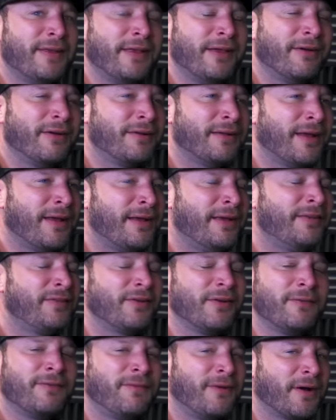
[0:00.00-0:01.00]
the other day? He's
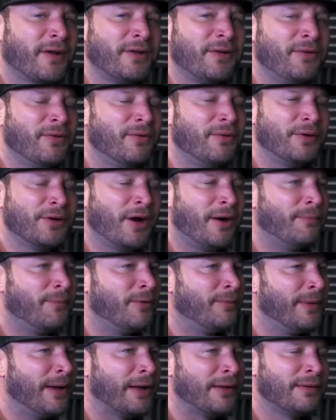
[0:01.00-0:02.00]
so fucking cool and humble,
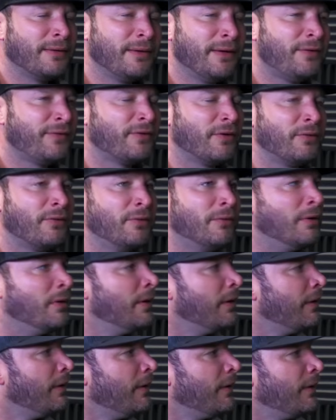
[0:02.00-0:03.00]
man. He's so cool.
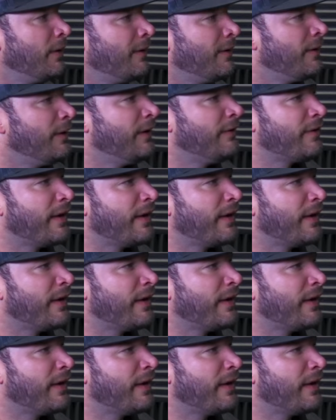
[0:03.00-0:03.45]
He's